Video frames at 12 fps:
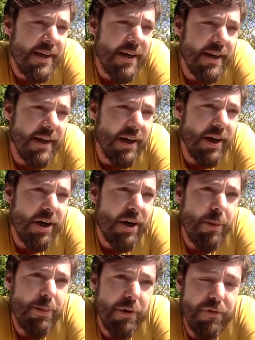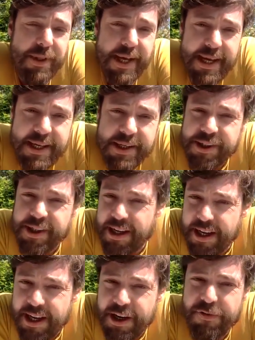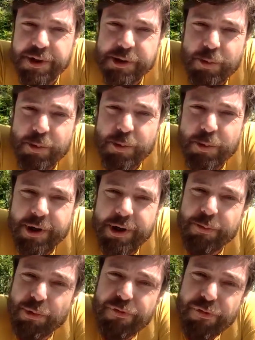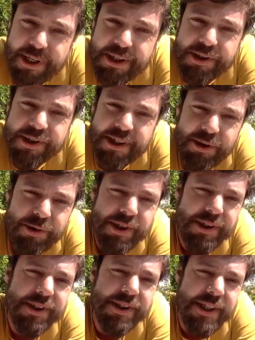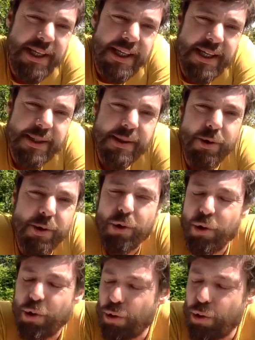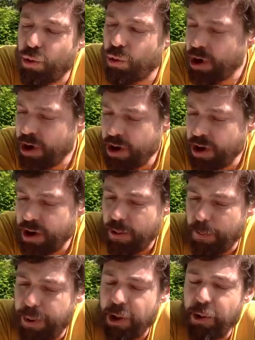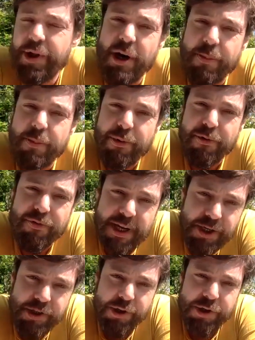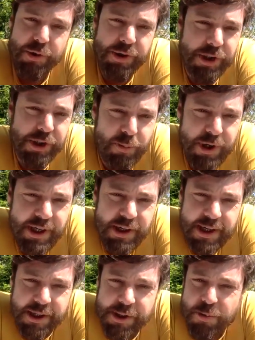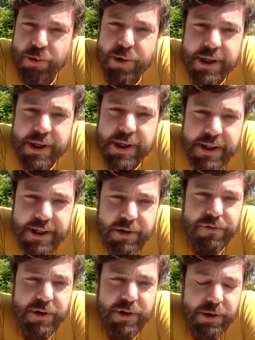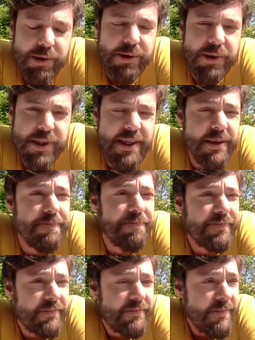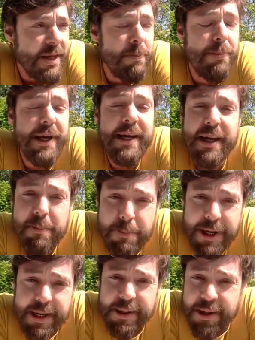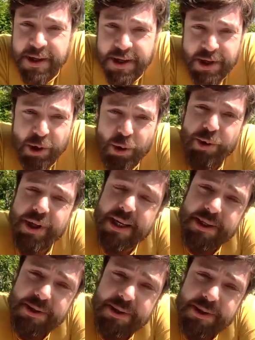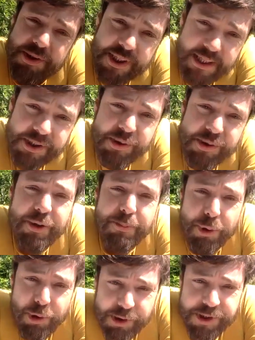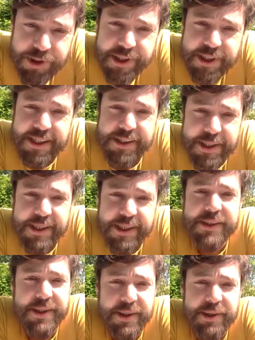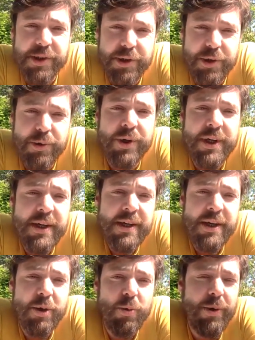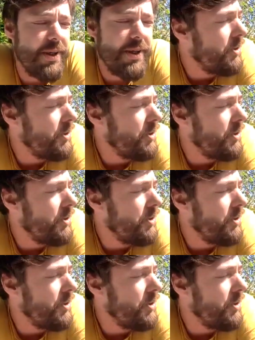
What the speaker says: a couple of days ahead of us where it will freeze. And you just see that the whole building up of nature during the spring gets really confused. So you see a big impact on the insects, on the birds, and et cetera, et cetera. So you